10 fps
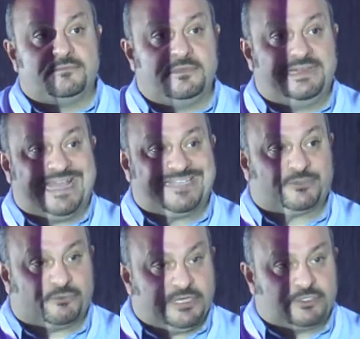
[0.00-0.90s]
less
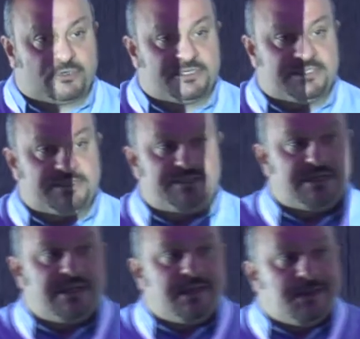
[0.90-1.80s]
resources.
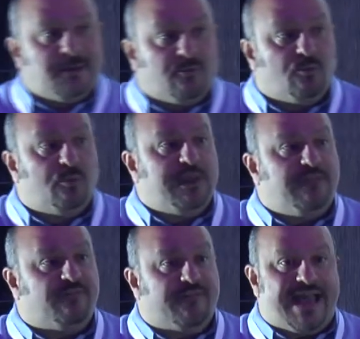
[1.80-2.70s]
We've